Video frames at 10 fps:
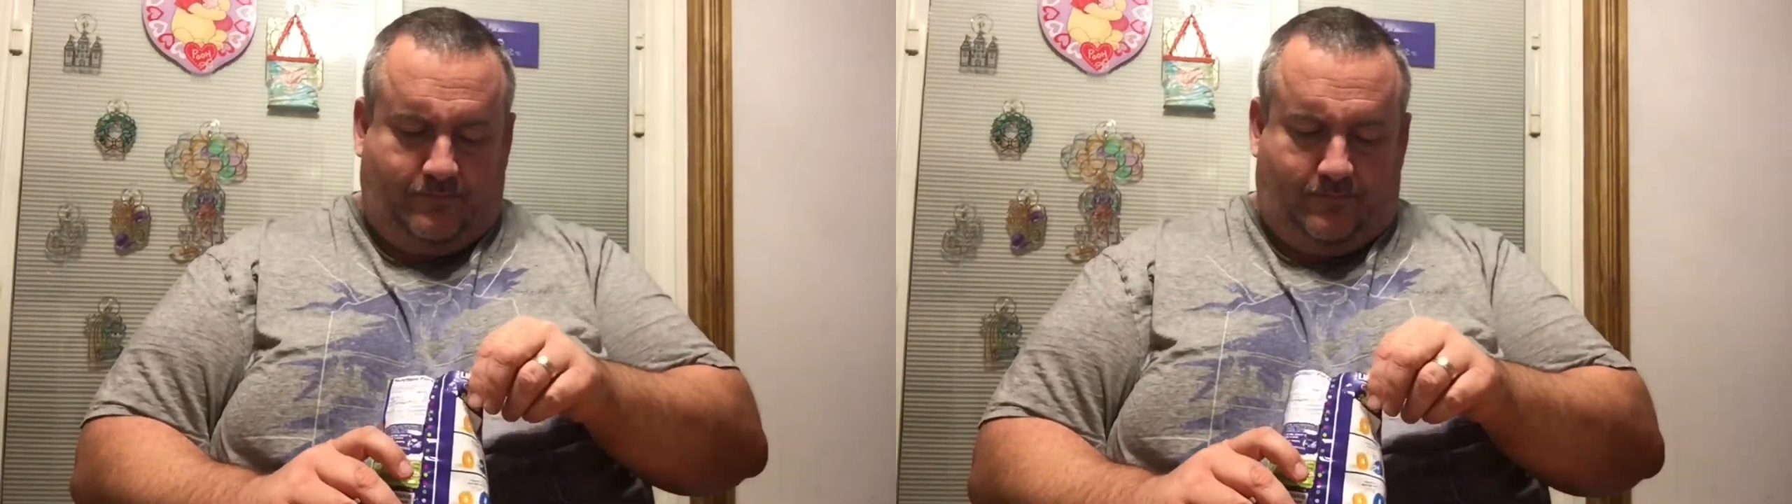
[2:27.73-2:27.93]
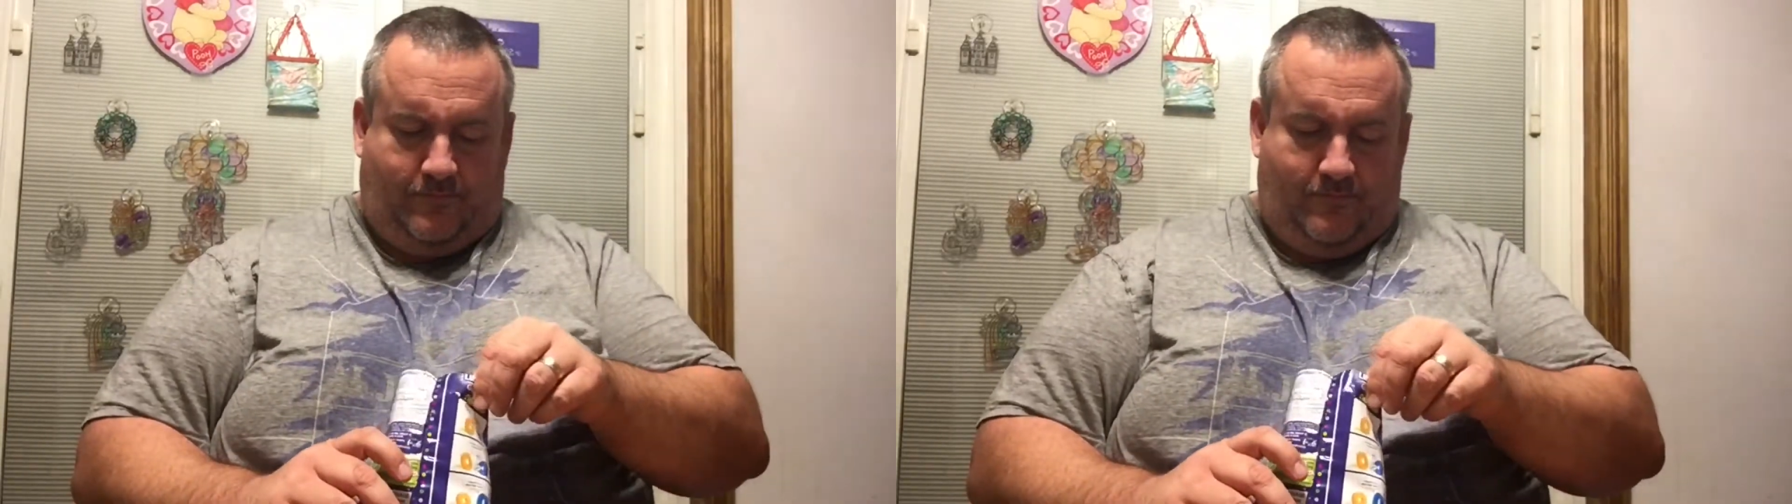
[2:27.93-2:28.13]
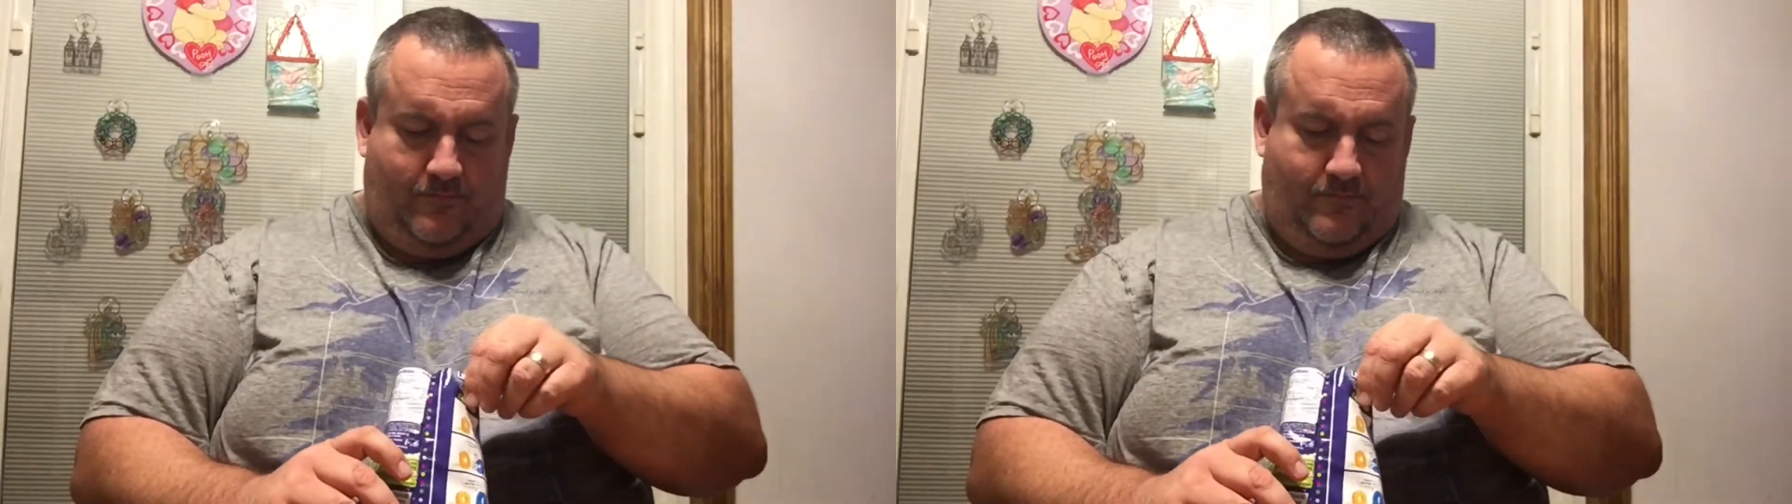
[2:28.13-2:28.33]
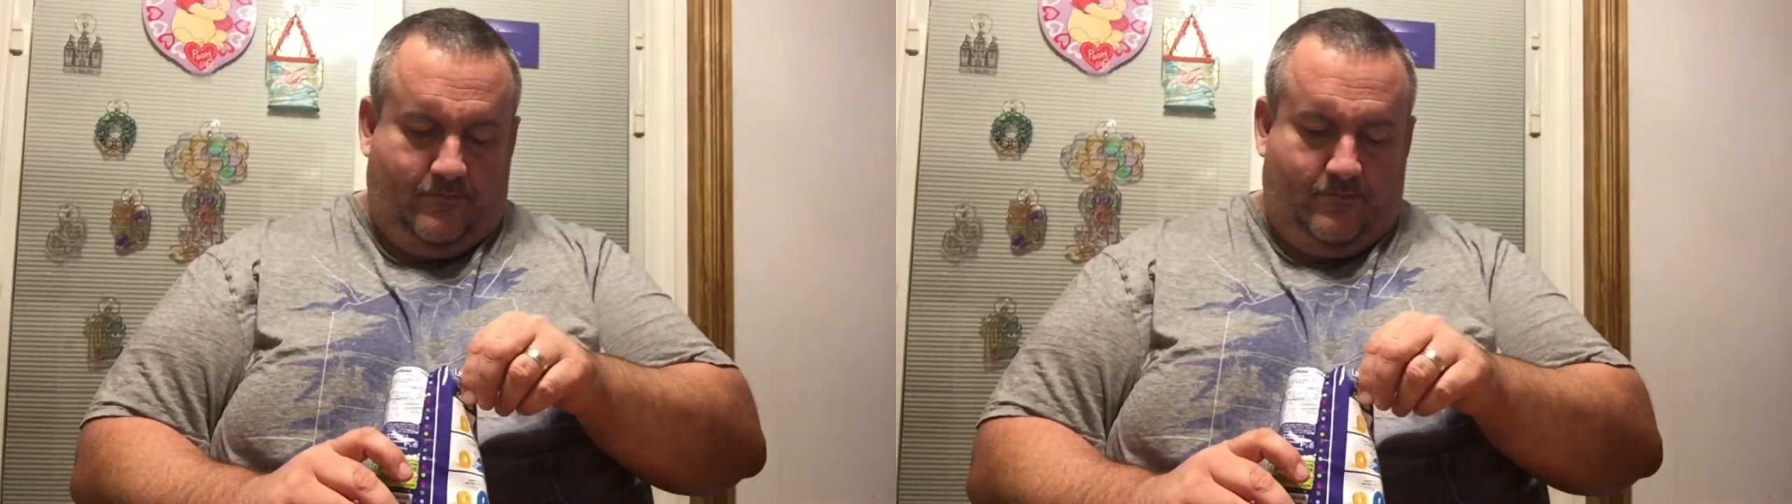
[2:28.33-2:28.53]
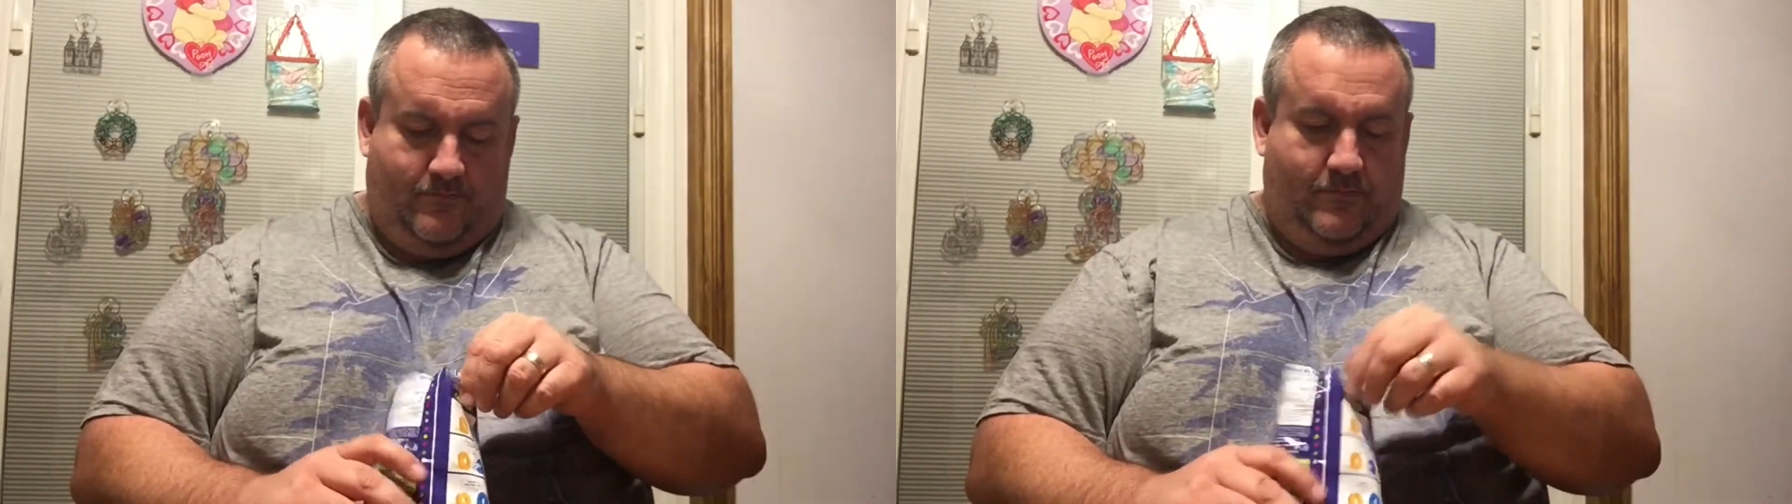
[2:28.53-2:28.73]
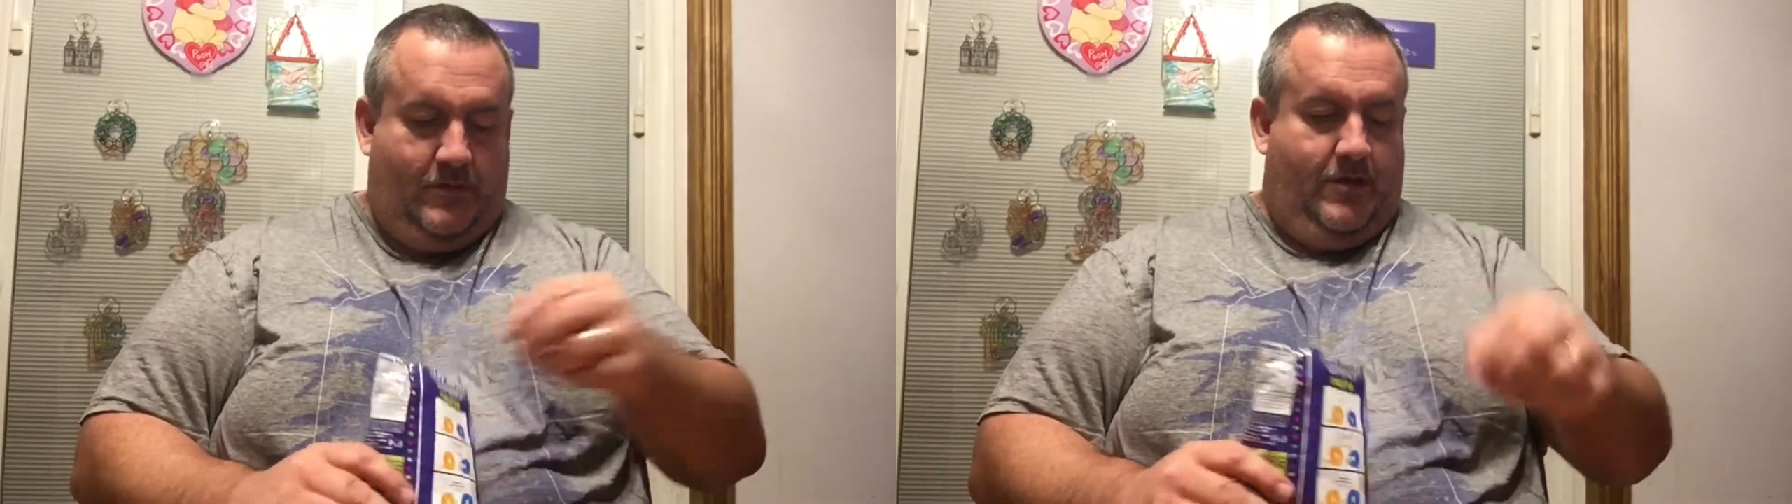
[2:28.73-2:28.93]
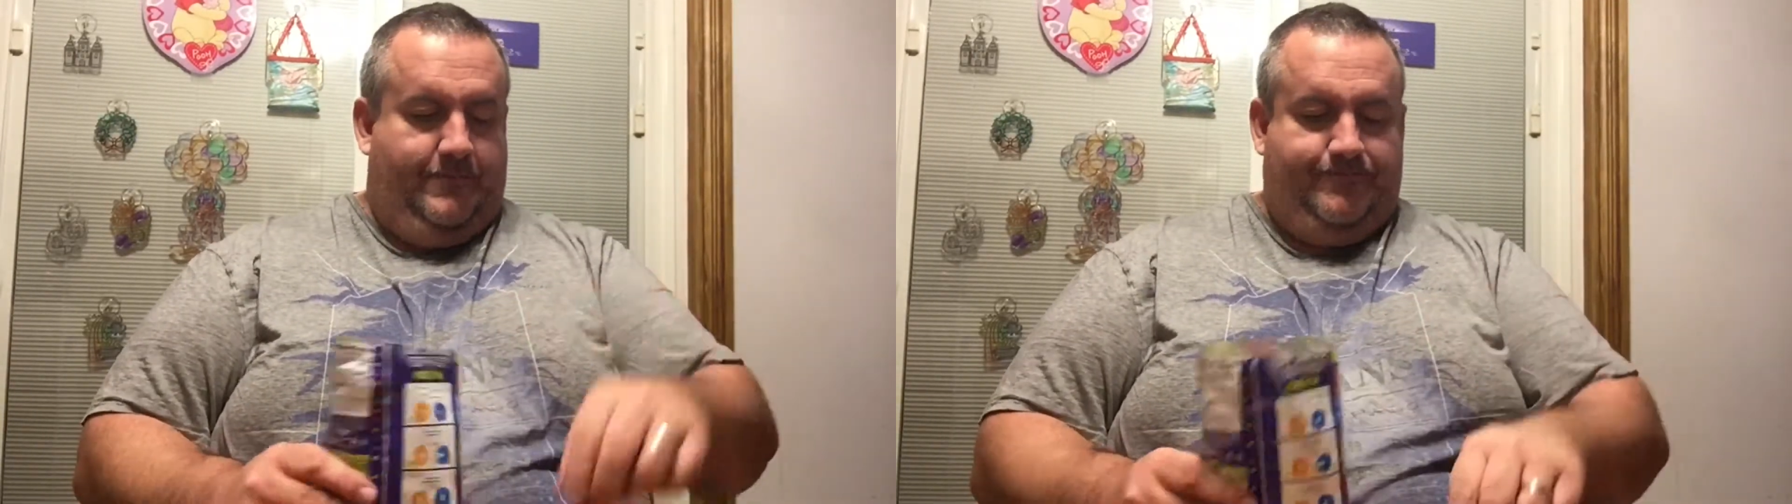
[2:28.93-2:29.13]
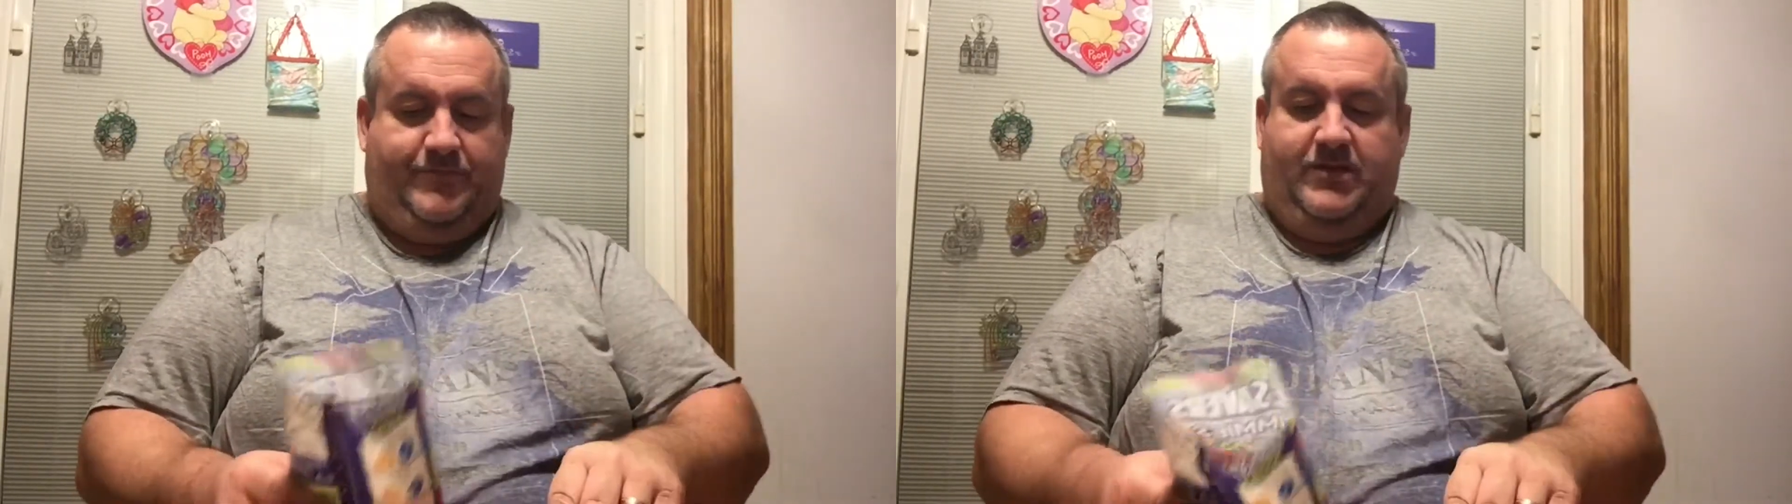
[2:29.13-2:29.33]
Pink pop.
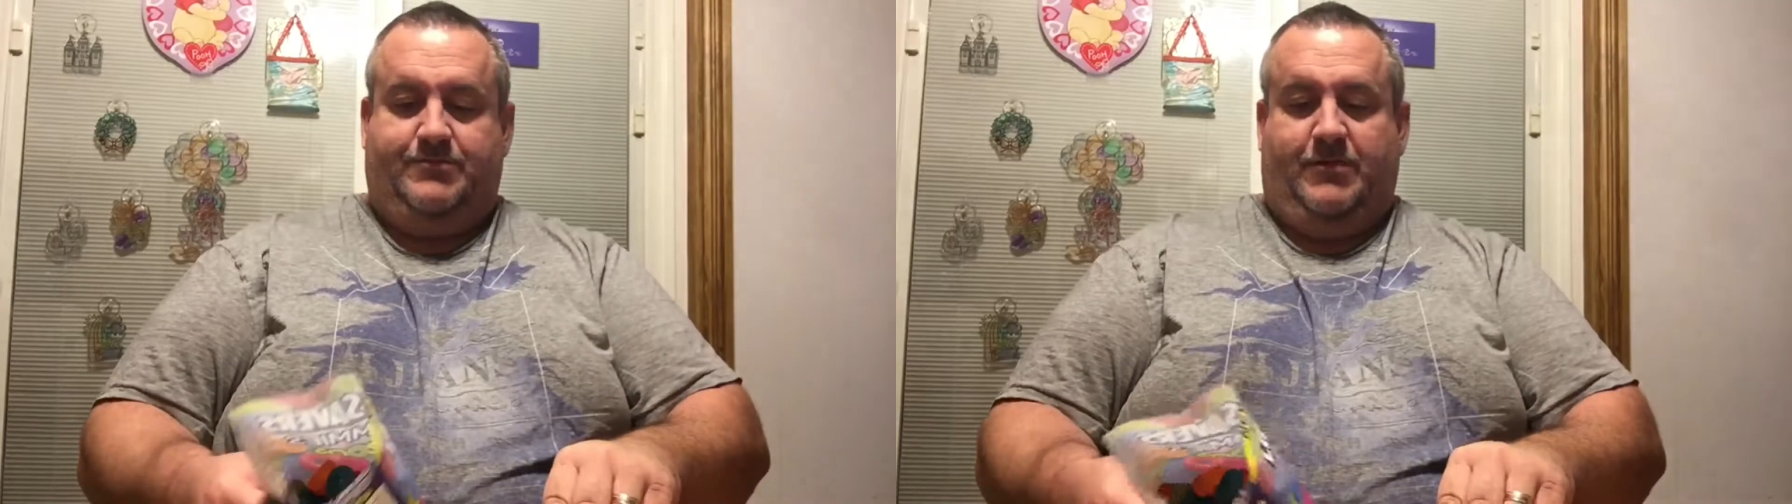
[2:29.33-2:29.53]
This